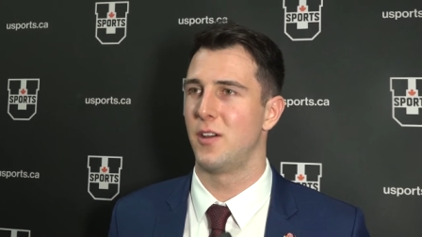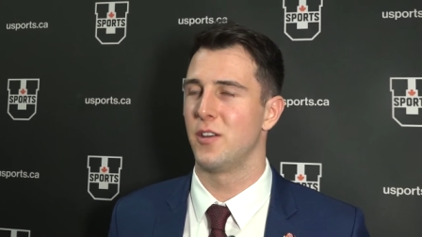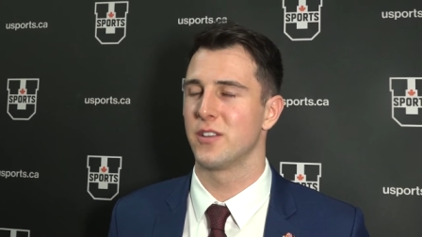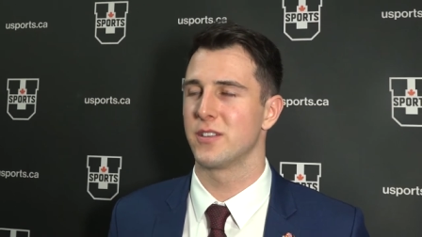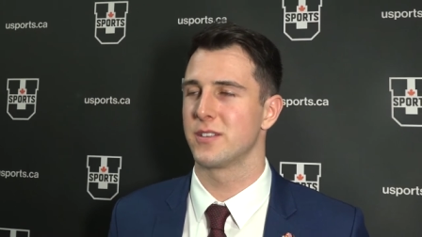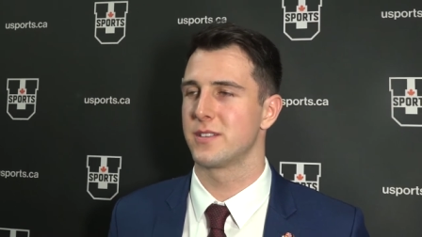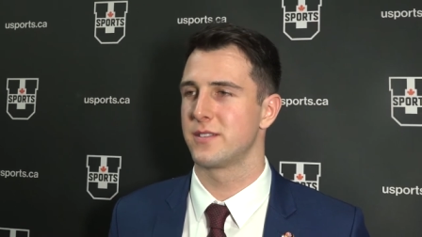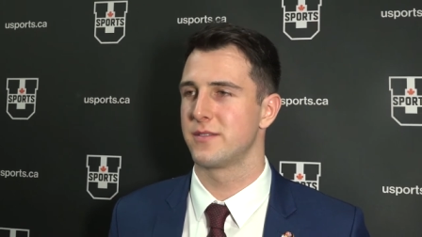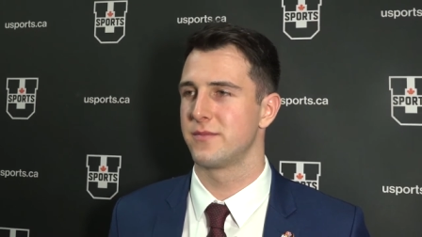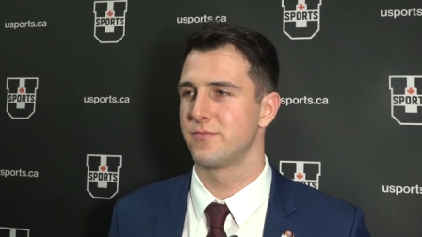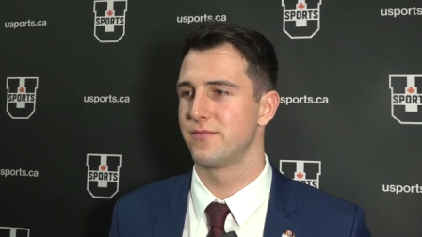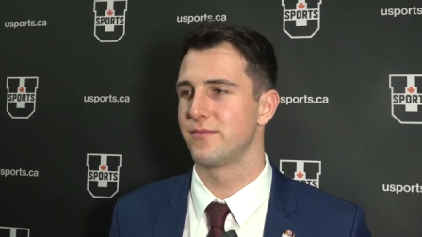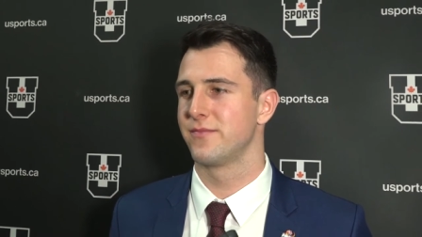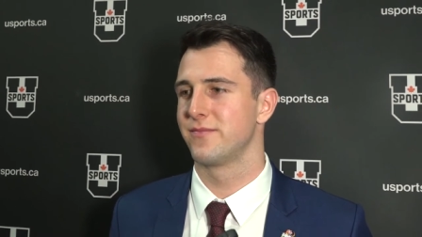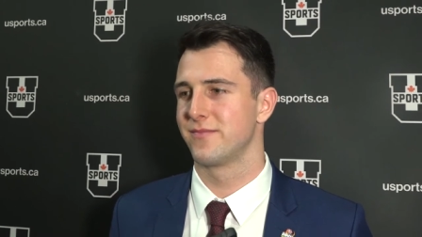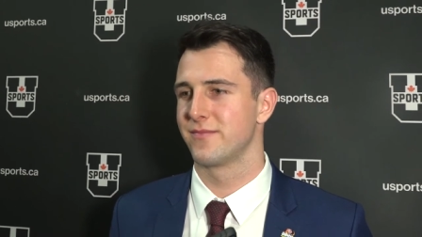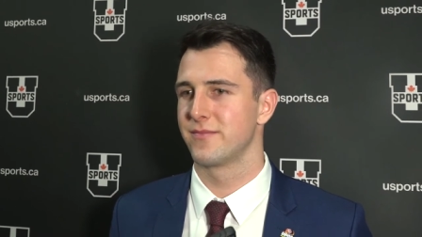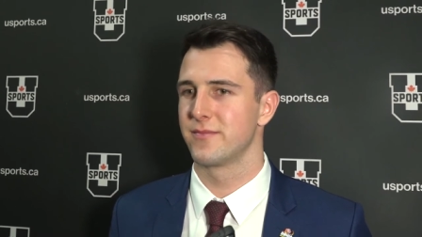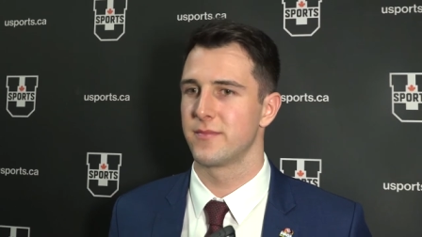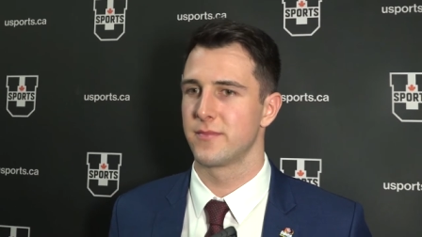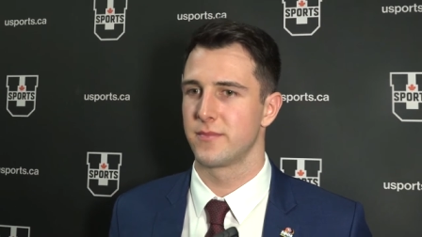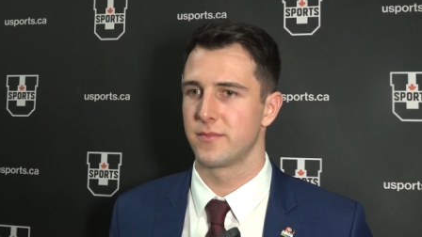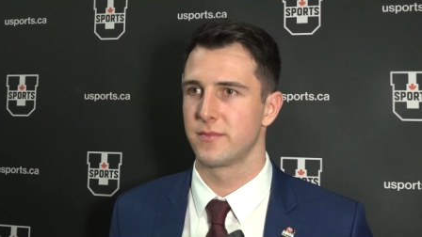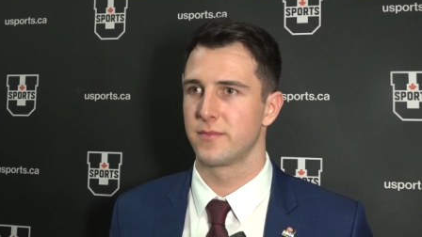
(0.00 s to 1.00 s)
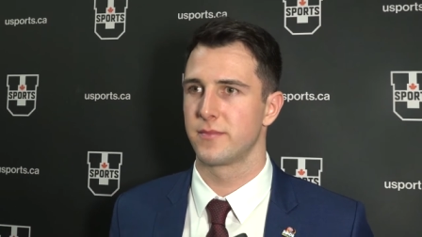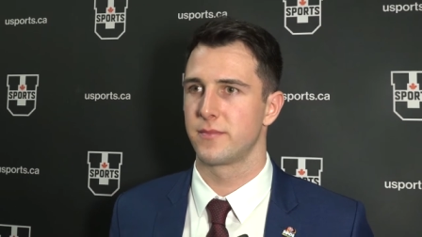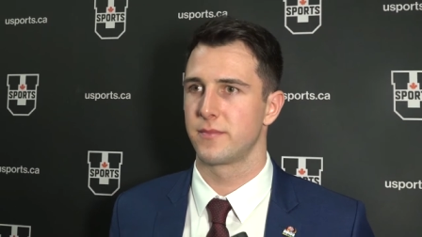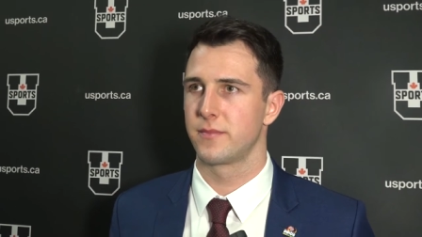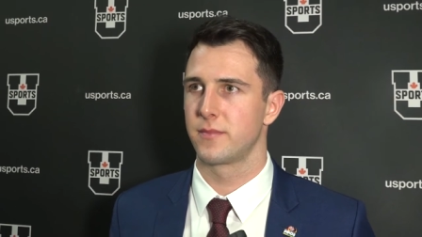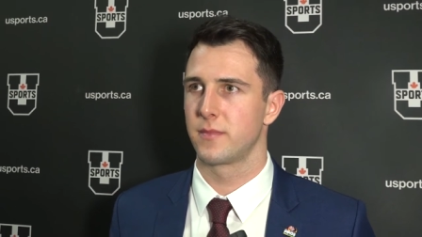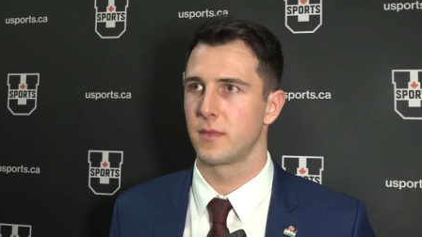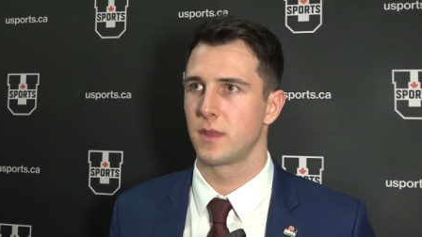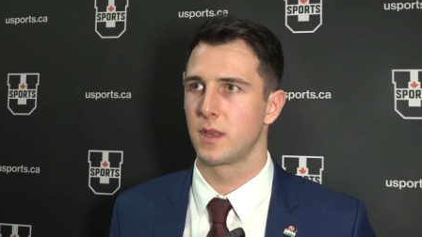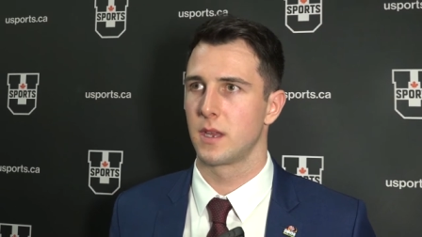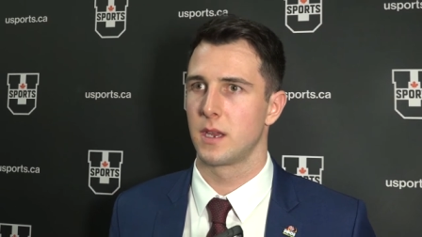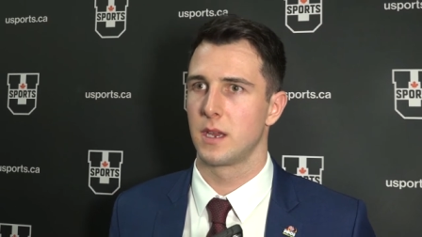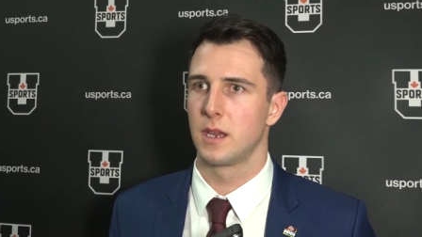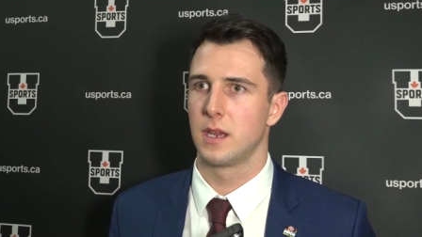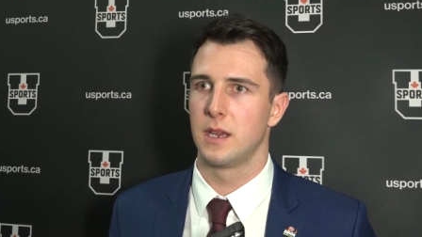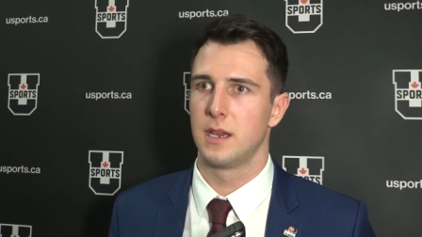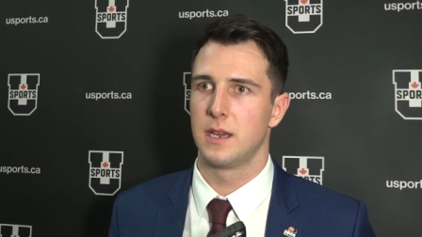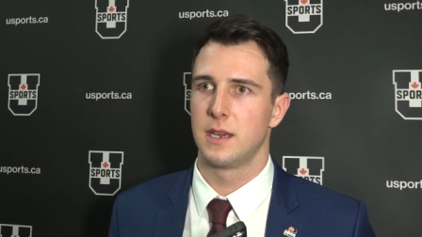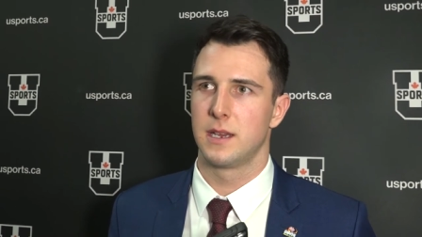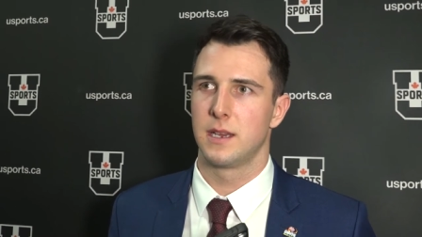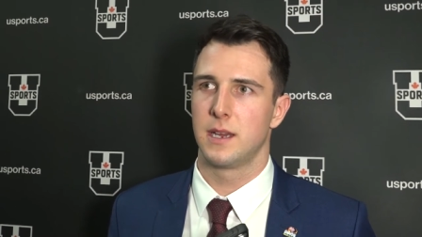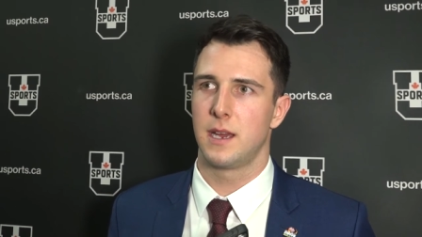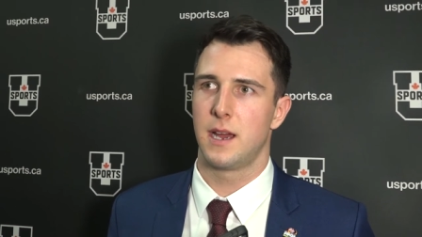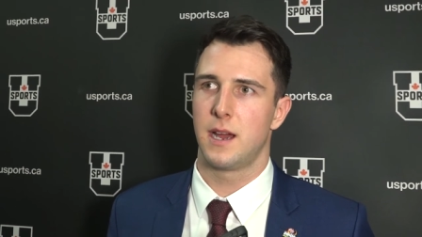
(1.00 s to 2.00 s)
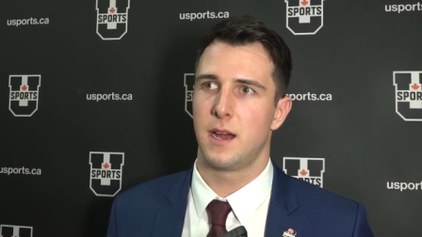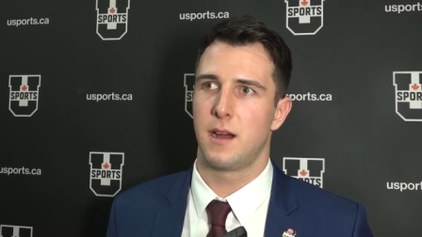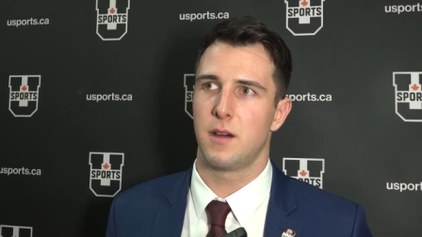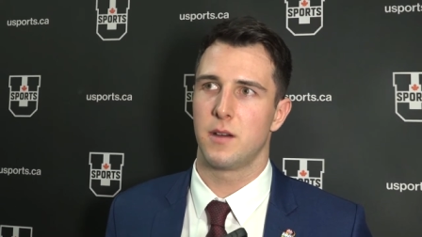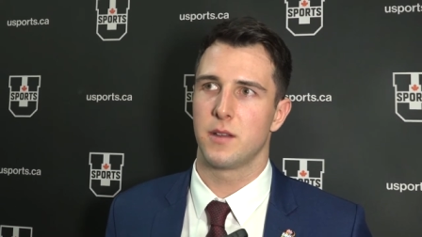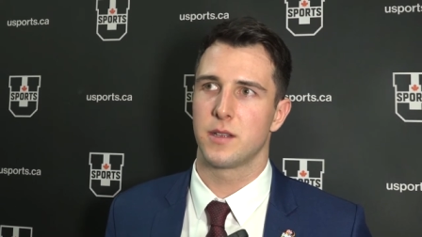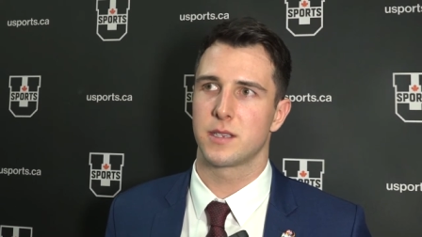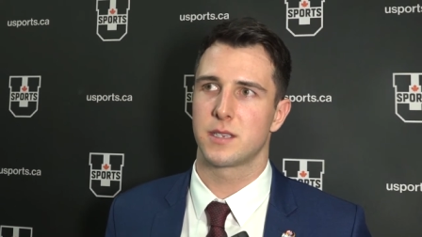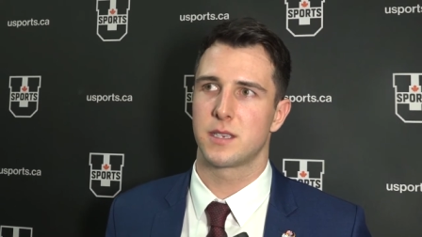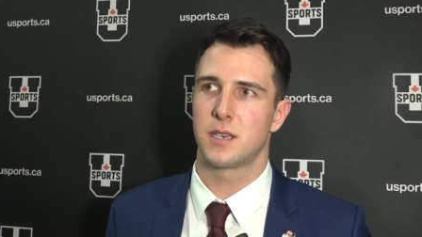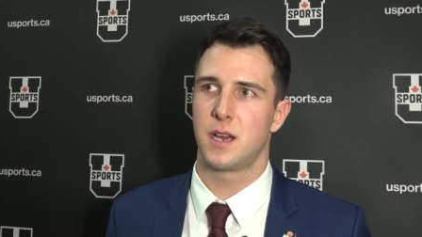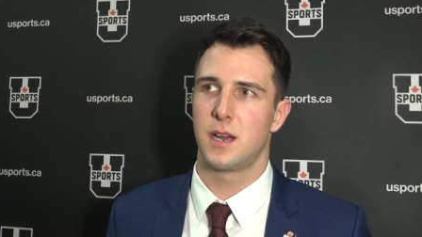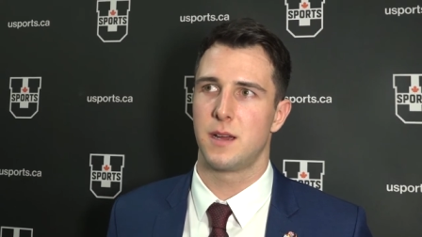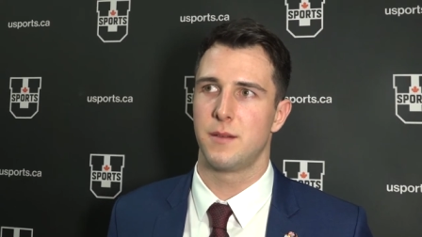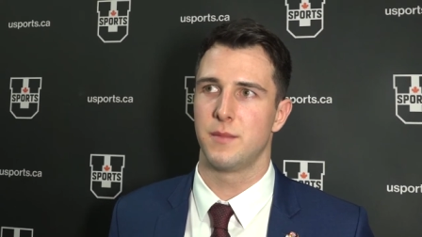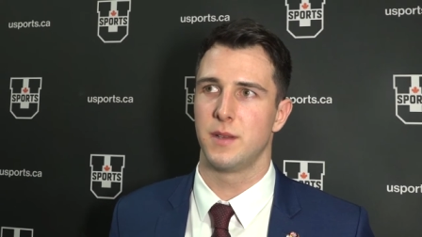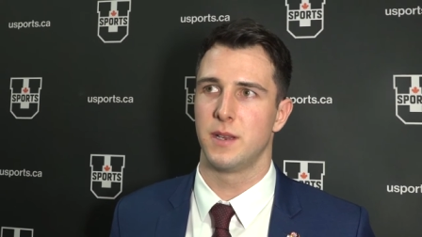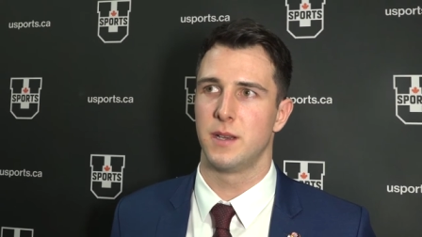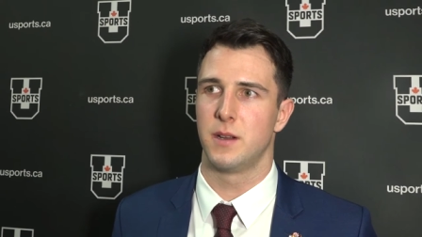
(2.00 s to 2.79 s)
I like to show them up? Yeah, all the time.